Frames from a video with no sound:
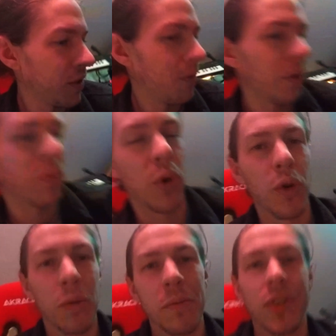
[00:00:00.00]
of the
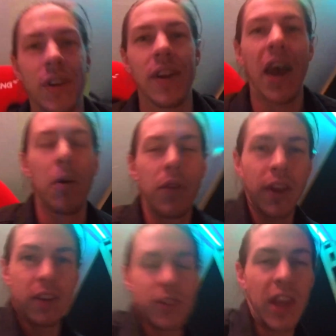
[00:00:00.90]
rooms and how
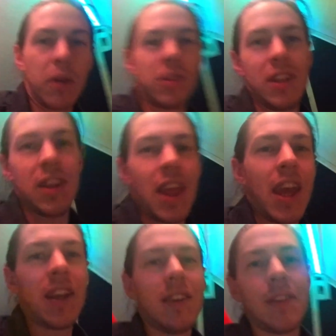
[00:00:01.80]
things sound in the
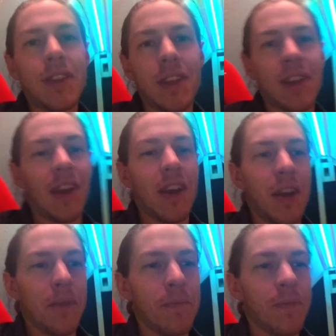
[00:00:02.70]
end,
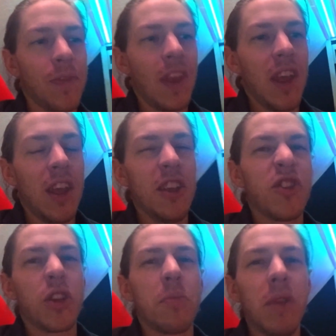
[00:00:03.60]
it's
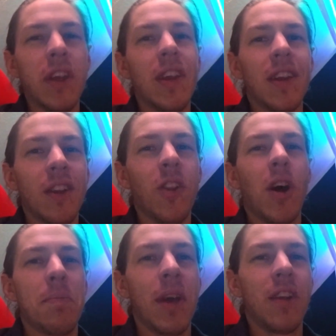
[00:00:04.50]
going to be a
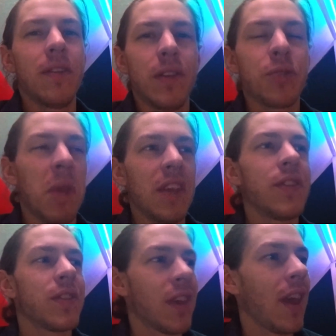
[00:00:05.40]
lot better of a
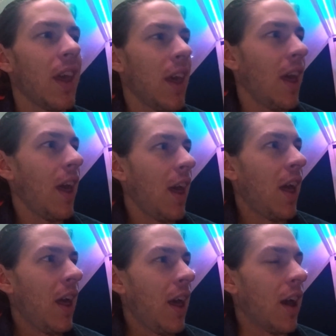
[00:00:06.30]
space.
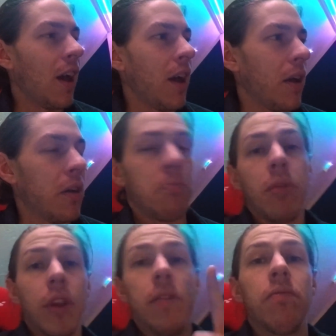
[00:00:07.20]

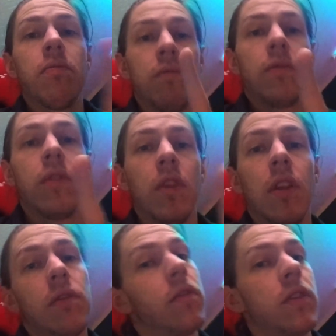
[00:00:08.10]
But
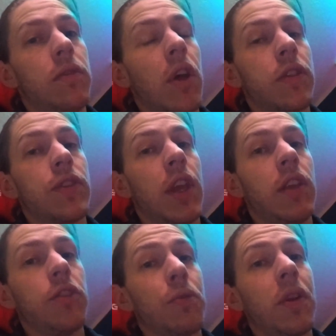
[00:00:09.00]
not saying
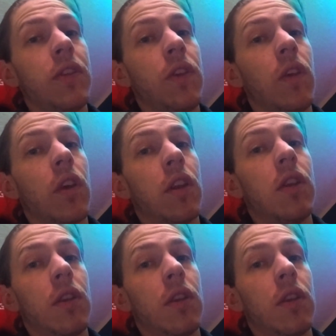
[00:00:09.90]
this one isn't good.